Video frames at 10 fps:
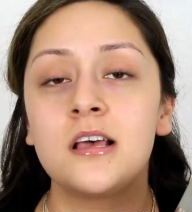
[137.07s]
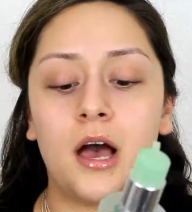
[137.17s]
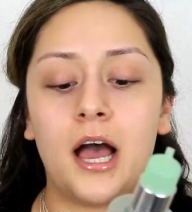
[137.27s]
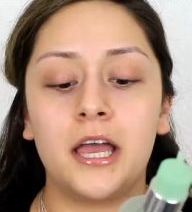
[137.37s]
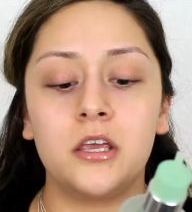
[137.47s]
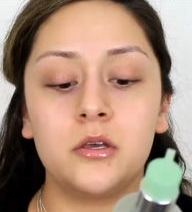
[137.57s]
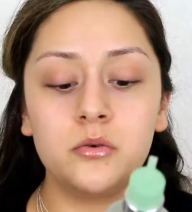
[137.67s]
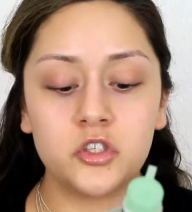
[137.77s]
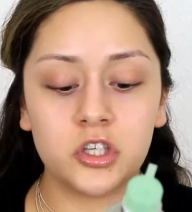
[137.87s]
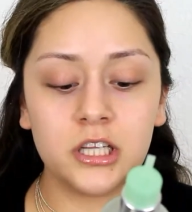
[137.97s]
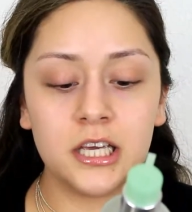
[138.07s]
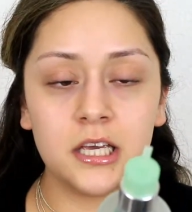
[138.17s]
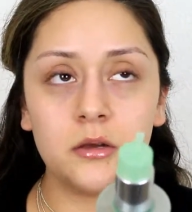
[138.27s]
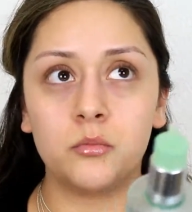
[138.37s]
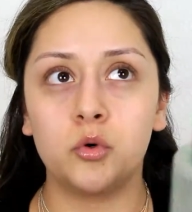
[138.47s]
I
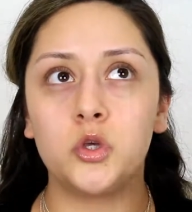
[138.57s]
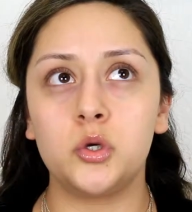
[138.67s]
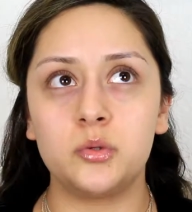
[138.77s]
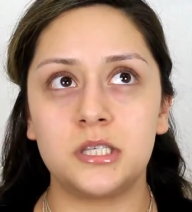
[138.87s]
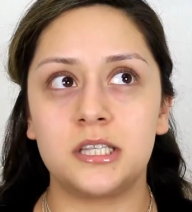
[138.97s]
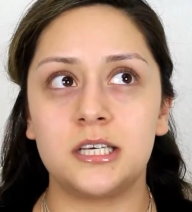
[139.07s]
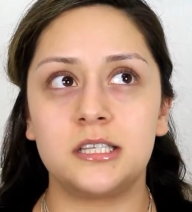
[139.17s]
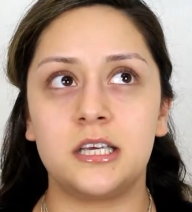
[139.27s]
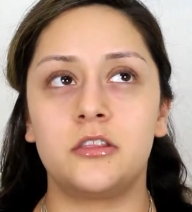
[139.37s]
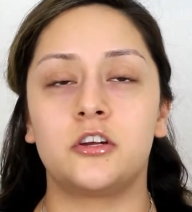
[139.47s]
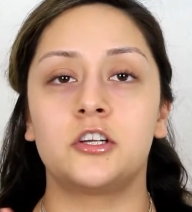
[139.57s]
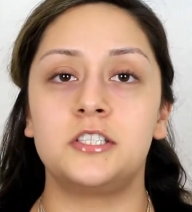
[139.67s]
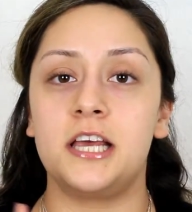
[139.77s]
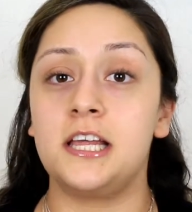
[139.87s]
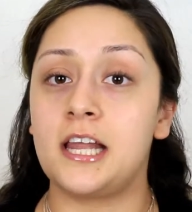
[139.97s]
usually will use this either
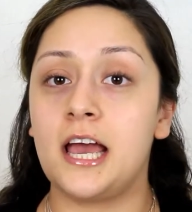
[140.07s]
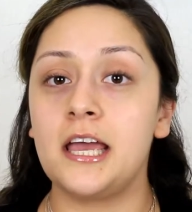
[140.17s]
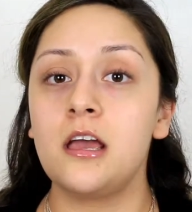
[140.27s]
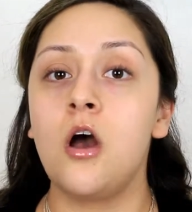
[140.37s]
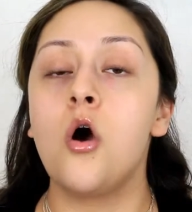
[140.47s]
day and night,